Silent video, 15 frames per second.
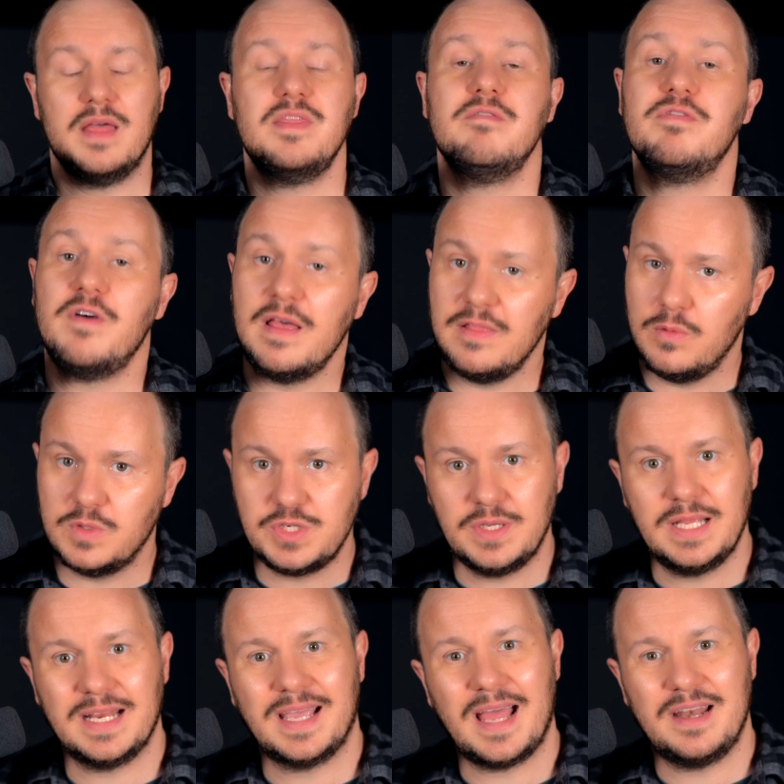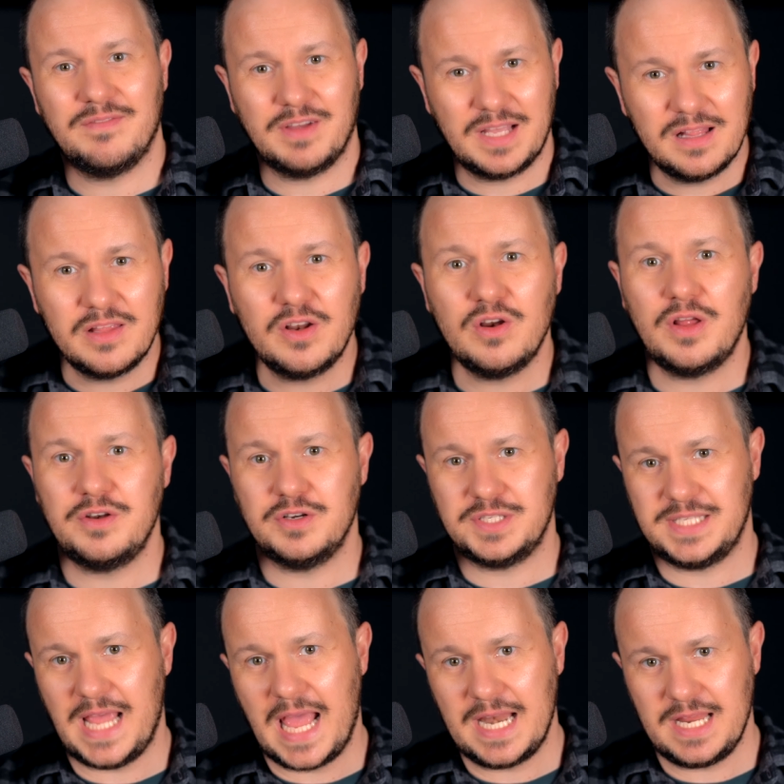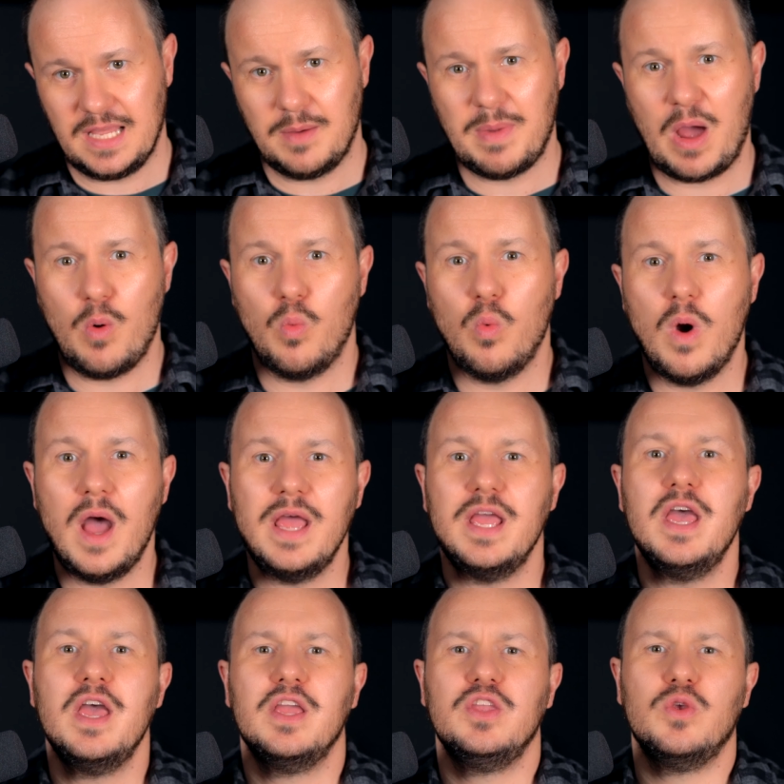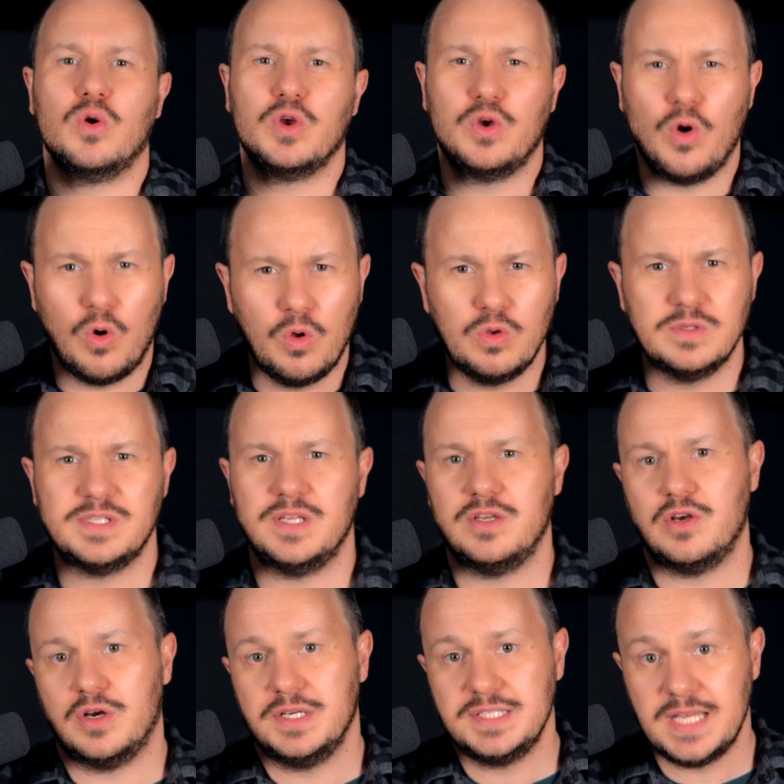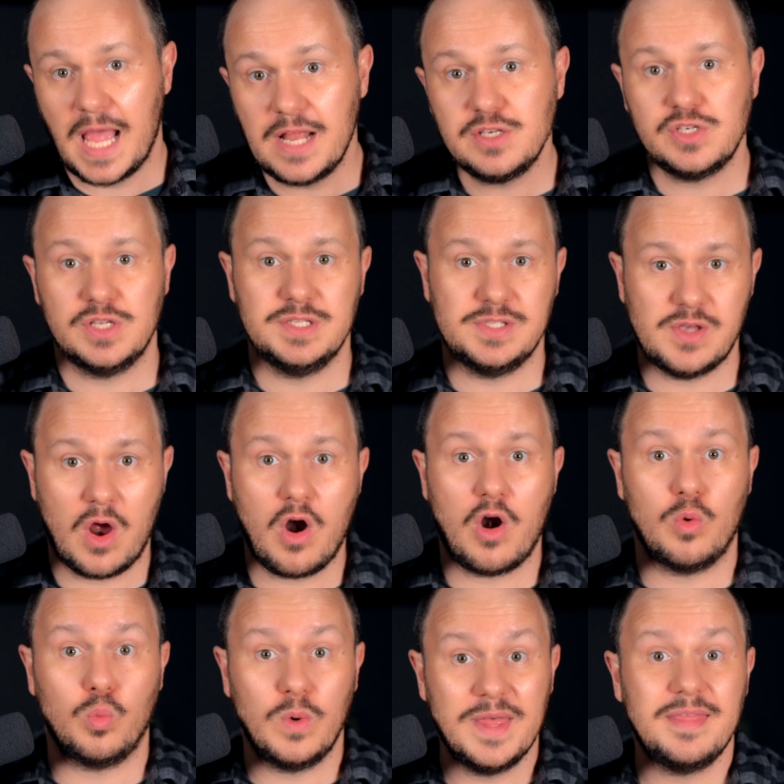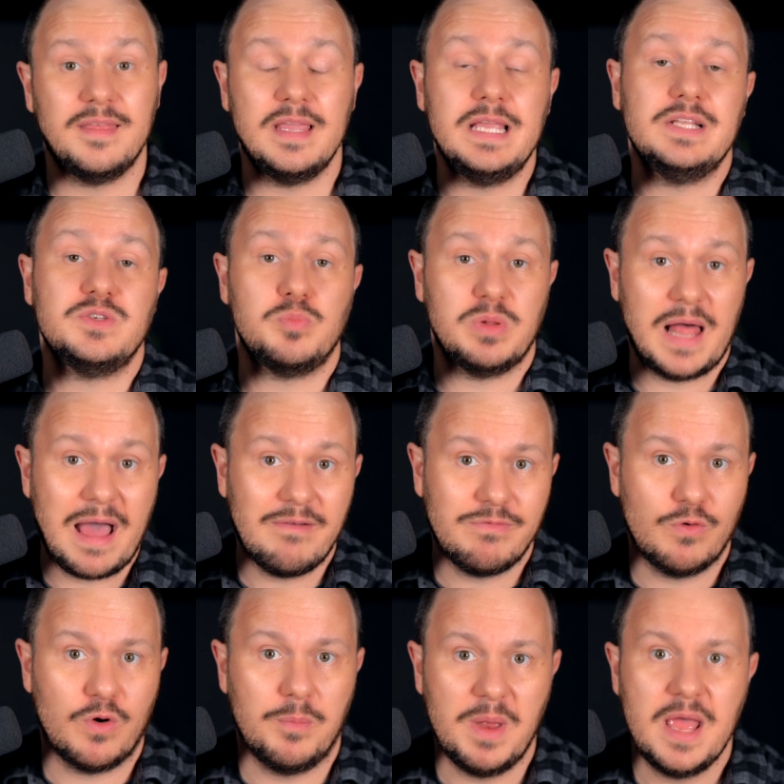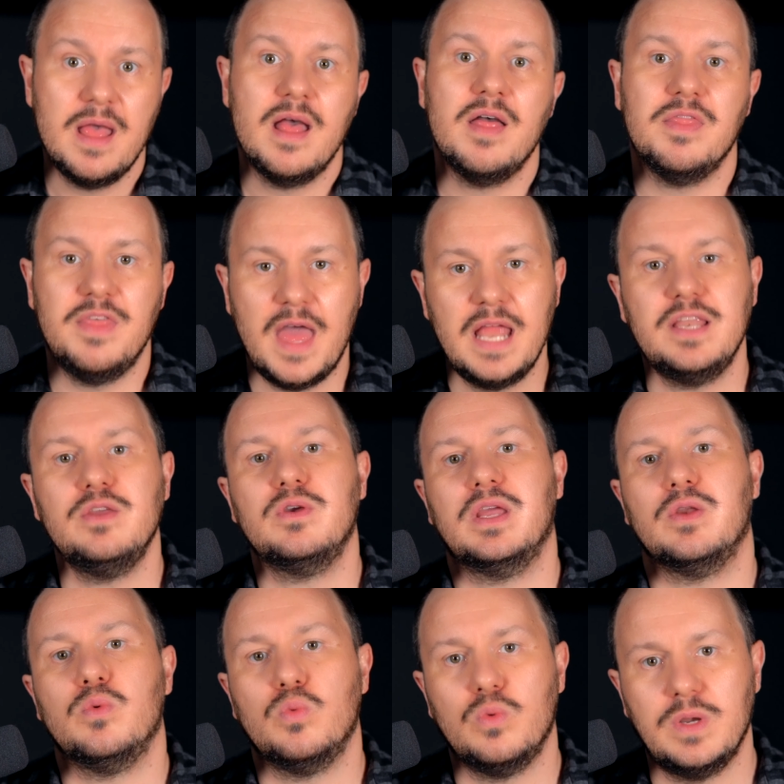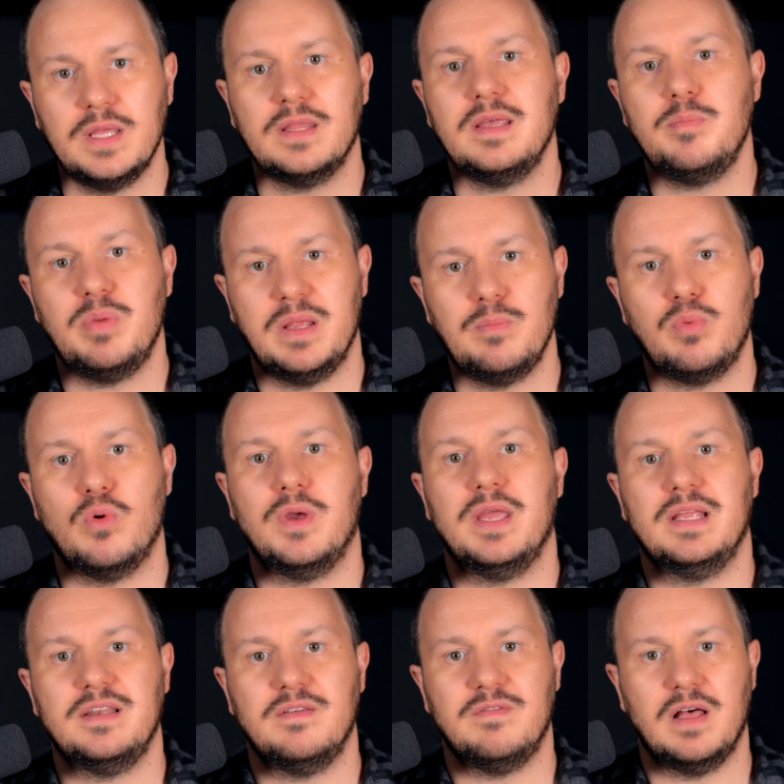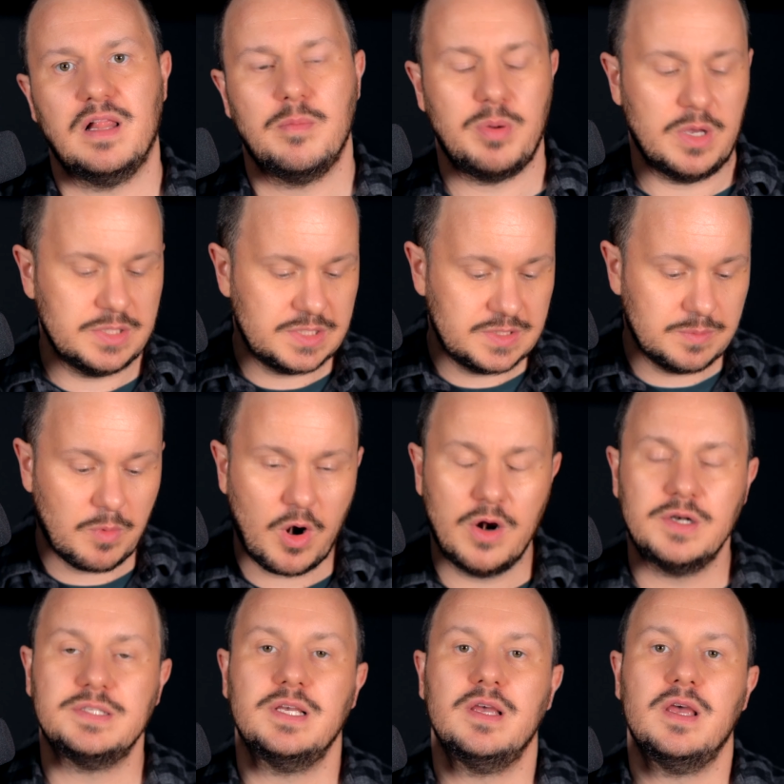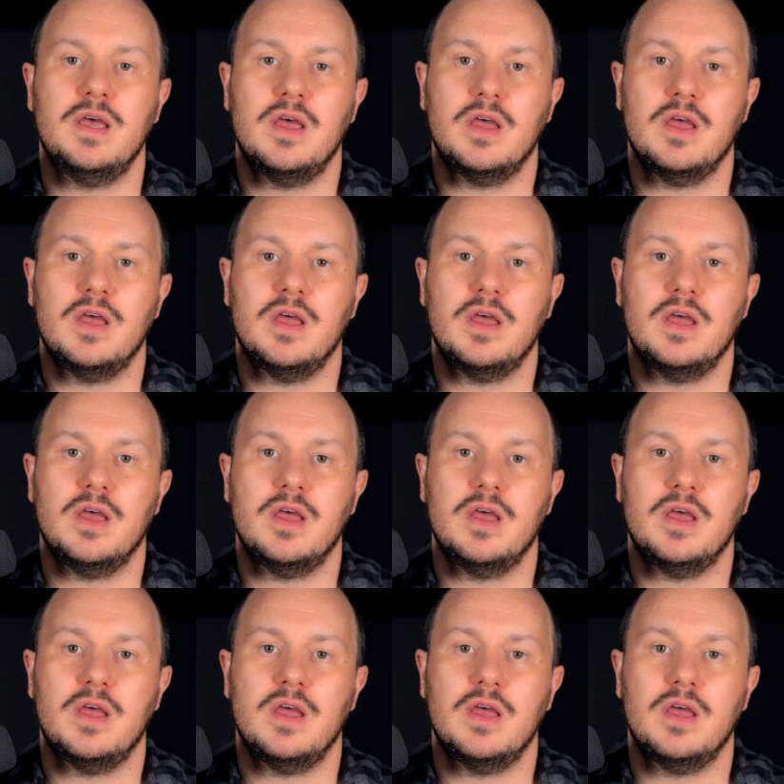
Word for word: And then finally, once you get a kind of a clear understanding about what your goals and your intentions are with each platform, then you can really pinpoint and develop a smart